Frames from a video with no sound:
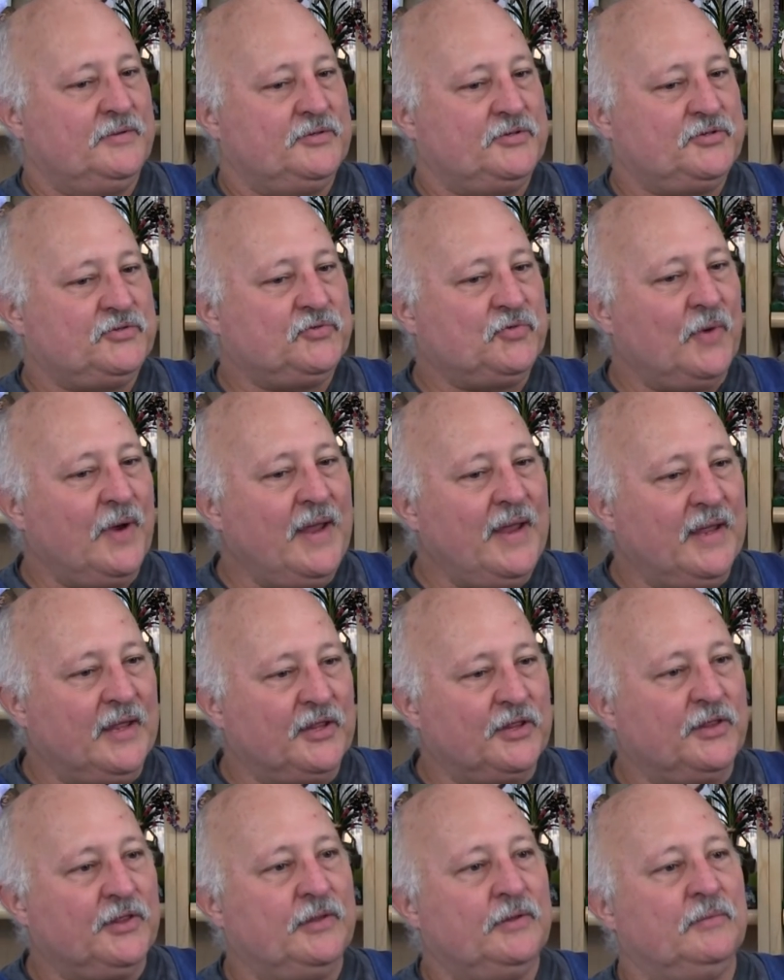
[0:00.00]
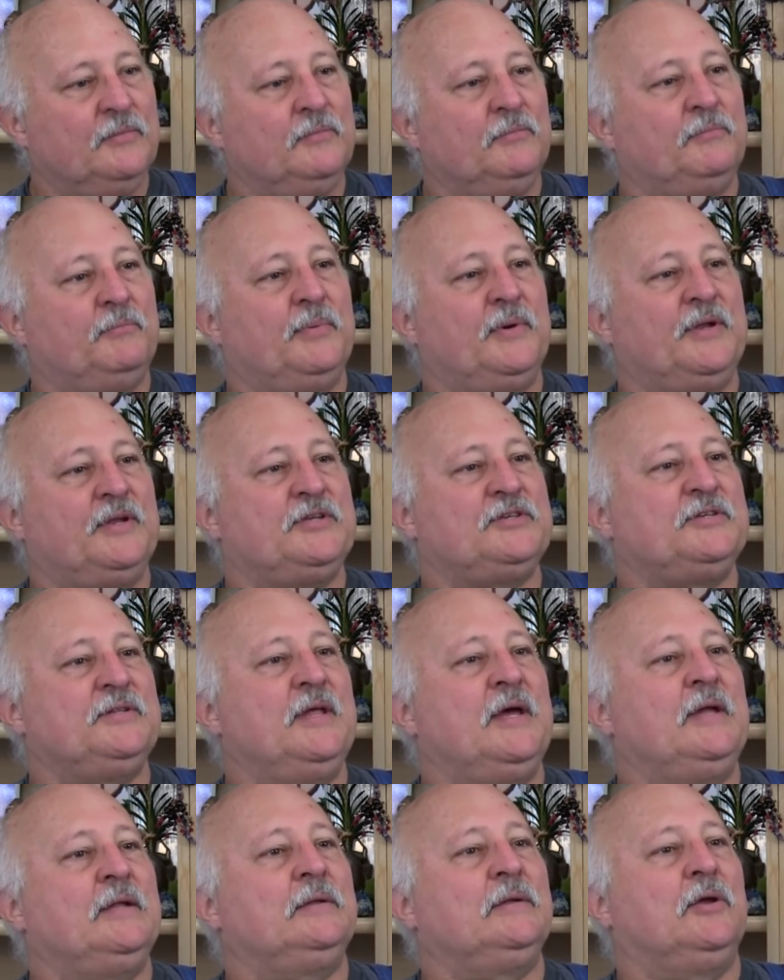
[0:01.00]
strength, but it's
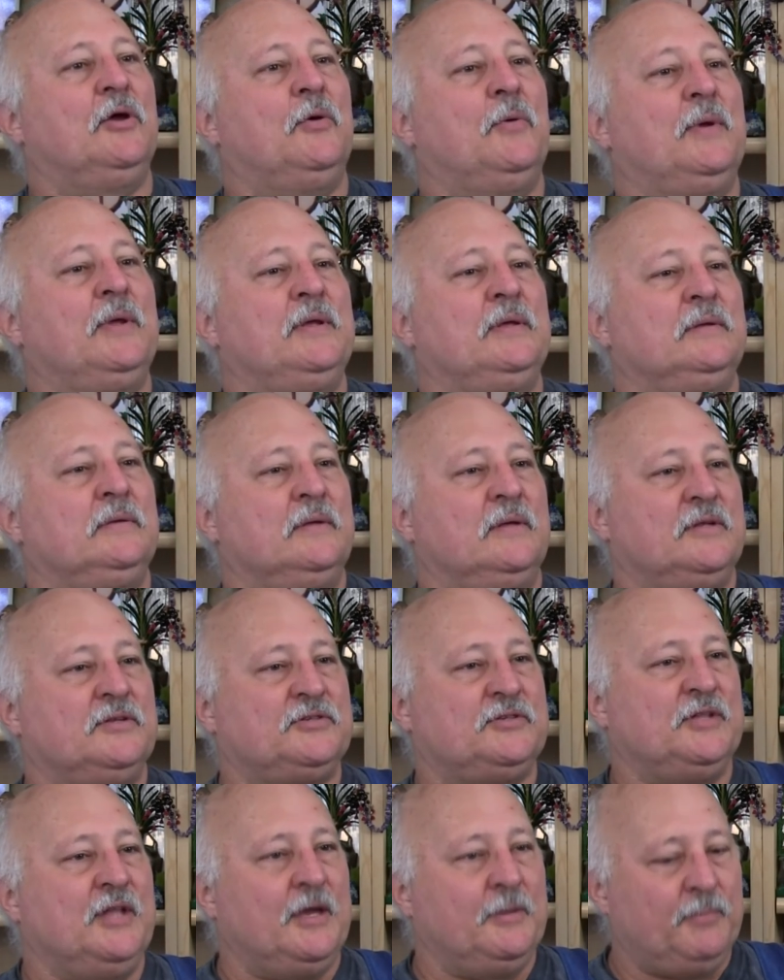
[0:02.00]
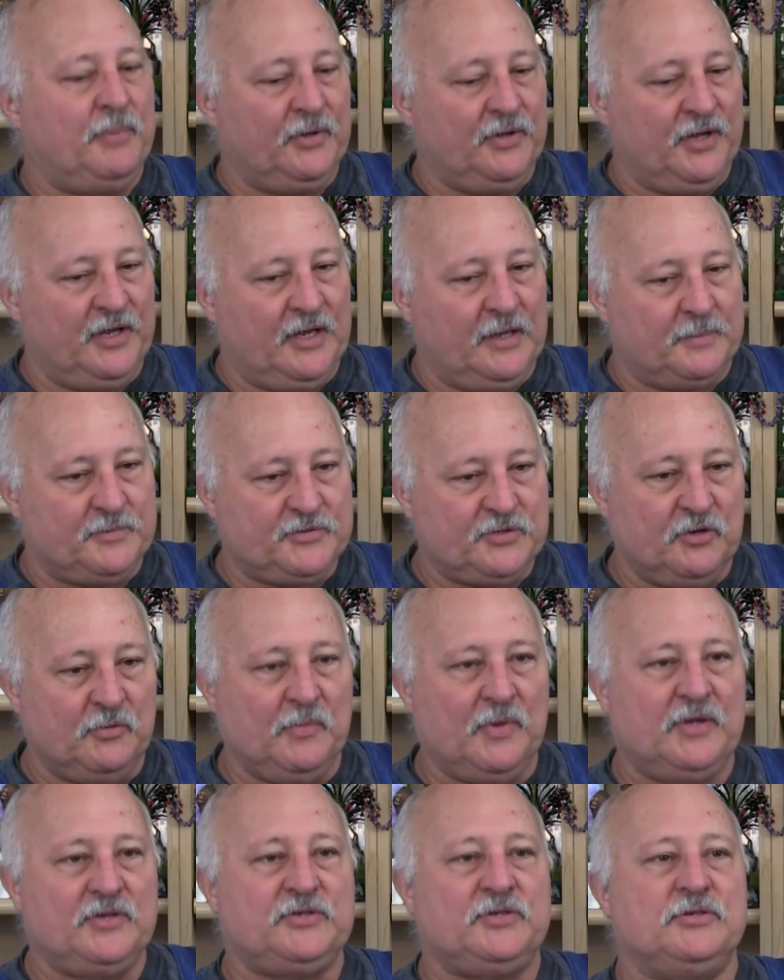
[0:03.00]
not going, it's not building up so
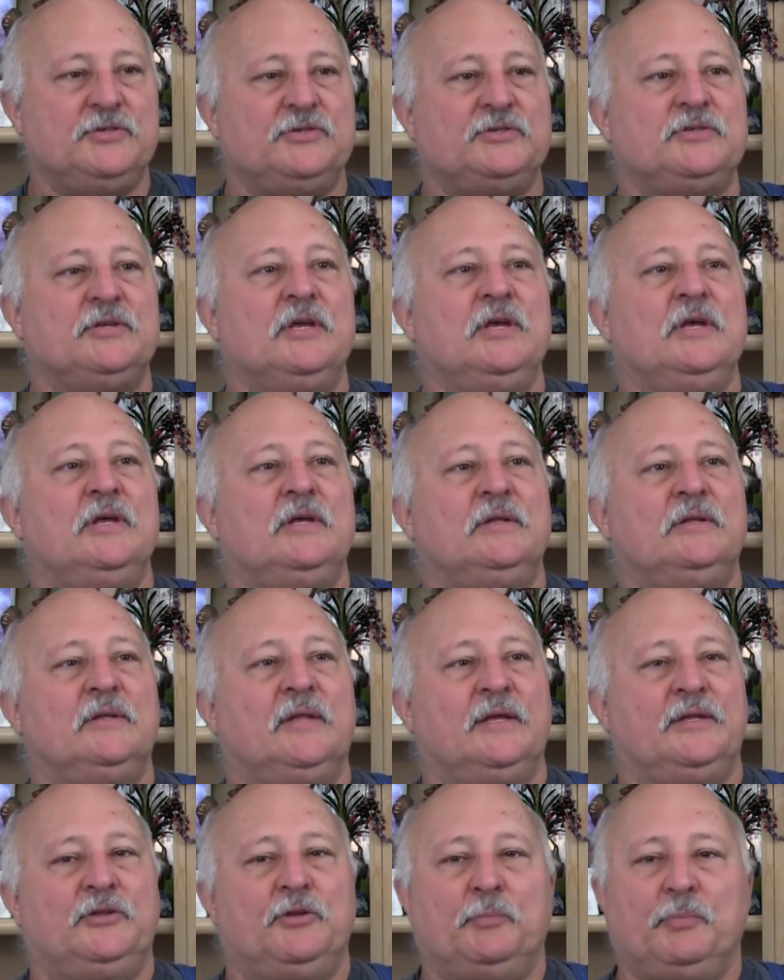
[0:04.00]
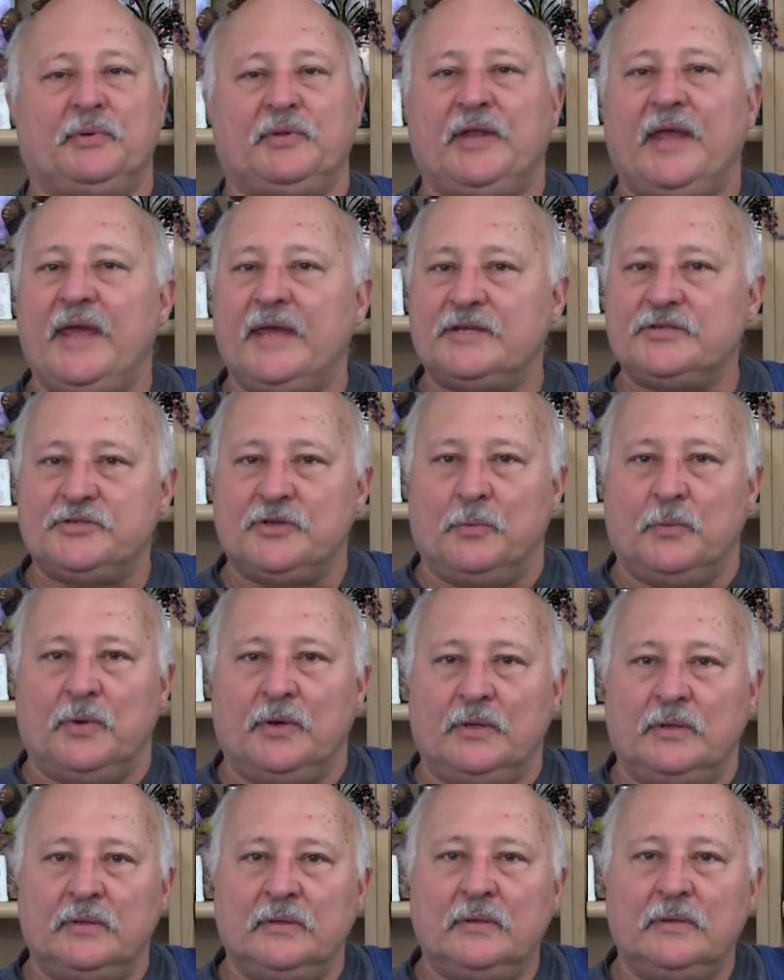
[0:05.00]
much as like to protect
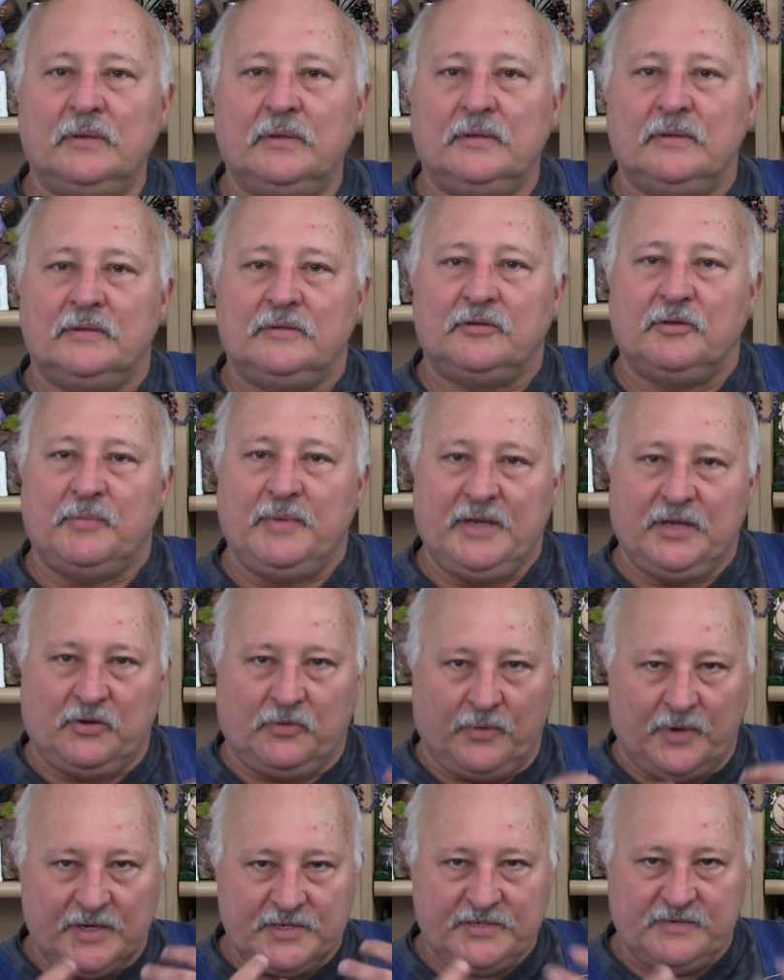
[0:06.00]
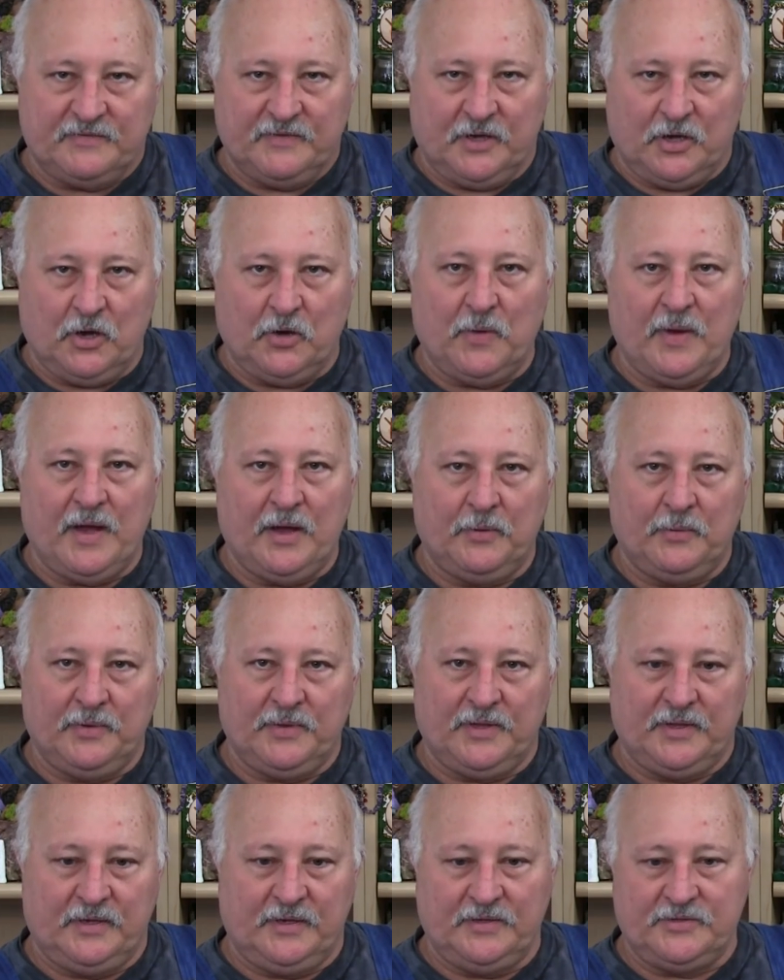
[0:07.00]
someone, to be aggressive and go out
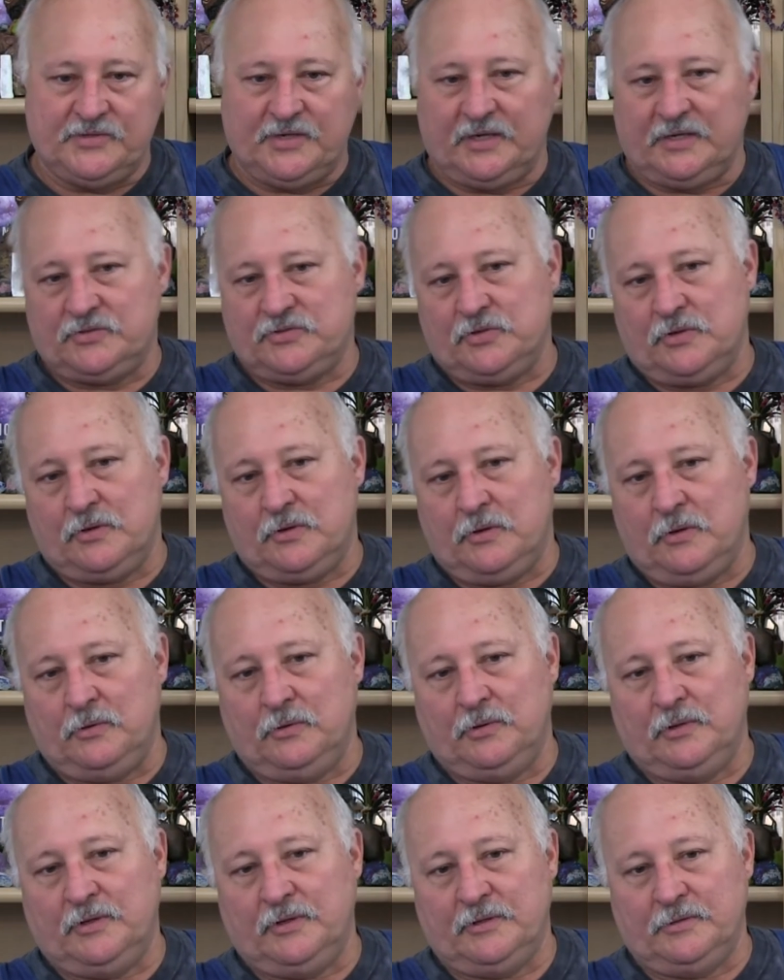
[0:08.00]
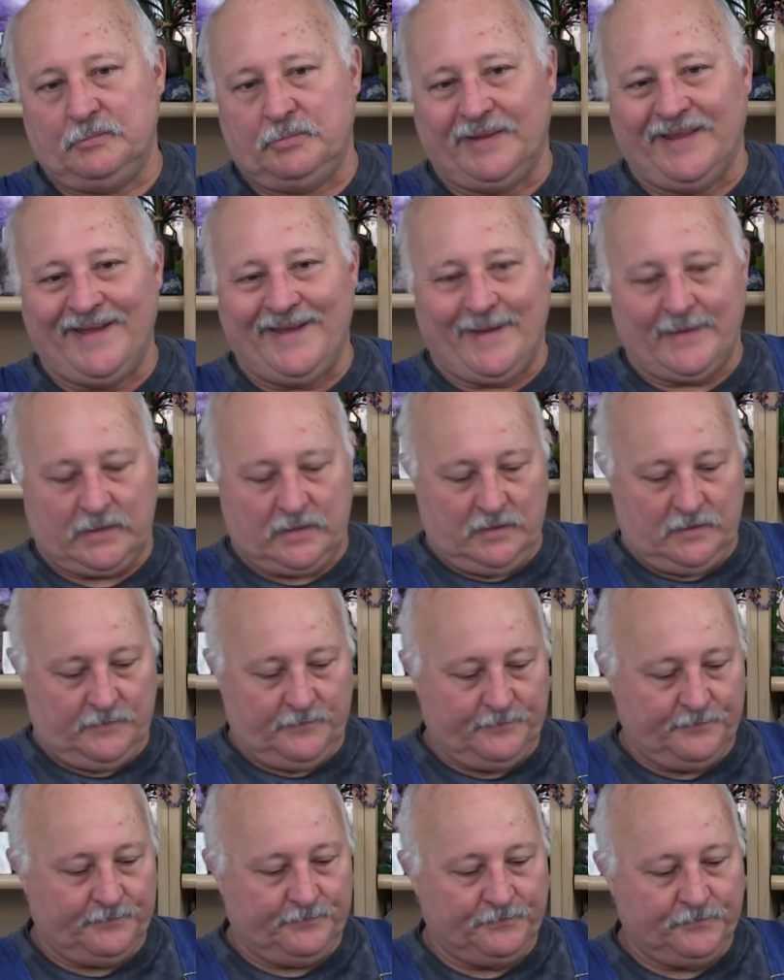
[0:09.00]
with it. It's like a charcoal black.
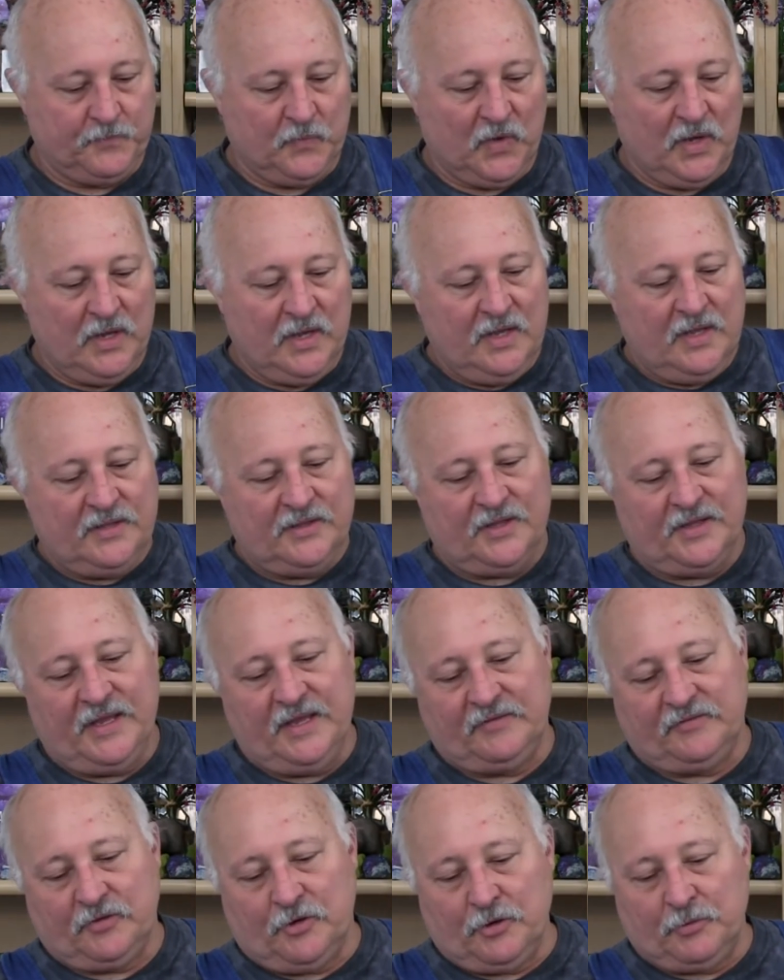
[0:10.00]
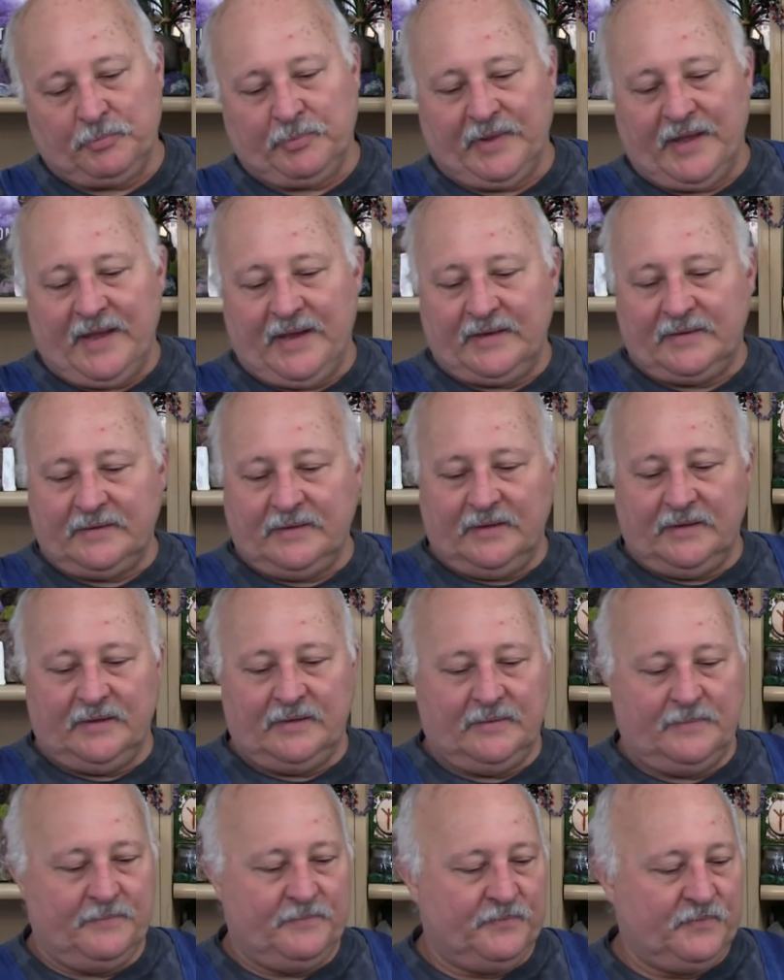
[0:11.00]
Then you have dark black.
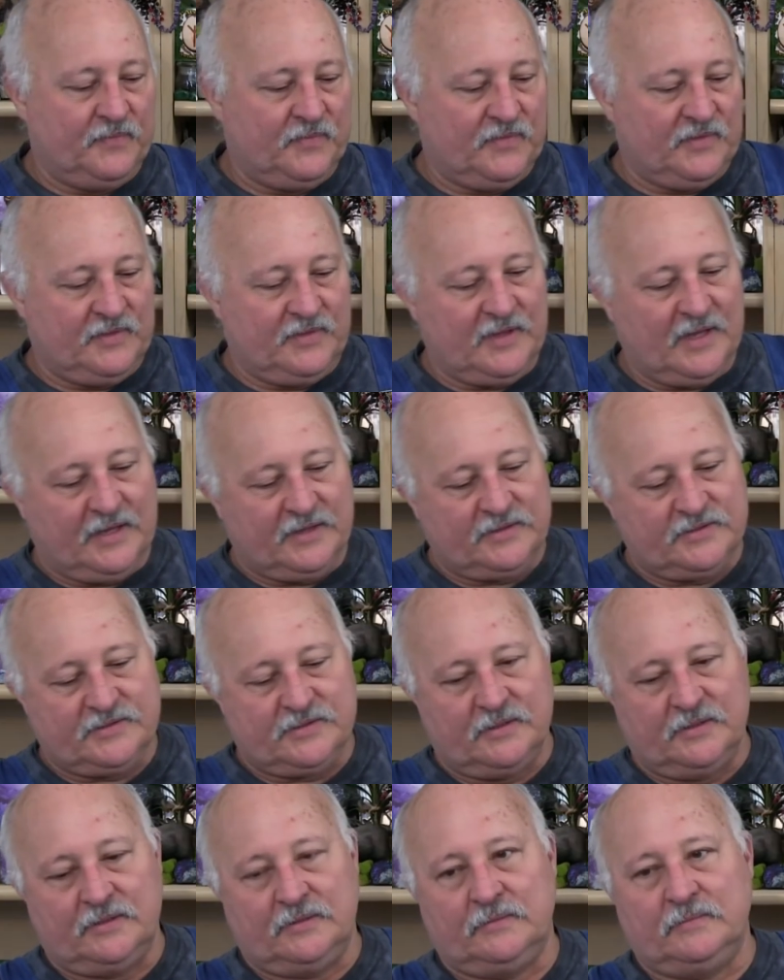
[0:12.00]
That's